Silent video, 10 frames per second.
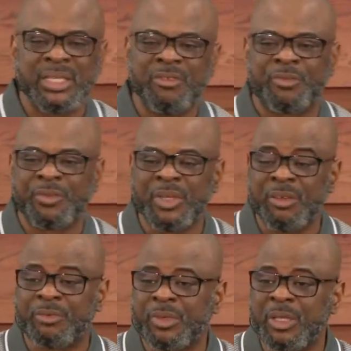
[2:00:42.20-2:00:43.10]
if
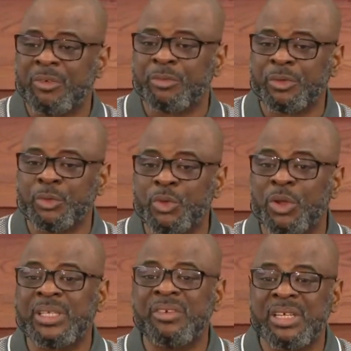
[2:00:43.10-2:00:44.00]
do
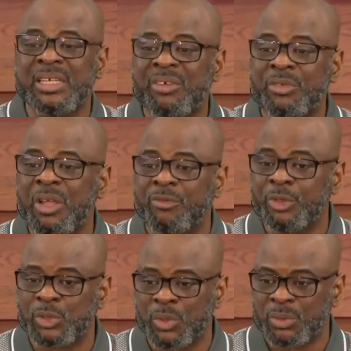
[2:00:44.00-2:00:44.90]
not give the devil a
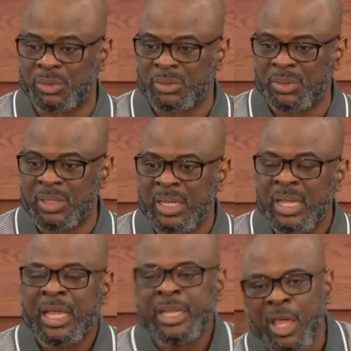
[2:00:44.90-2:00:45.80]
foothold.
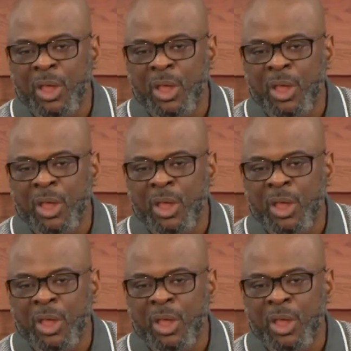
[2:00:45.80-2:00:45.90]
The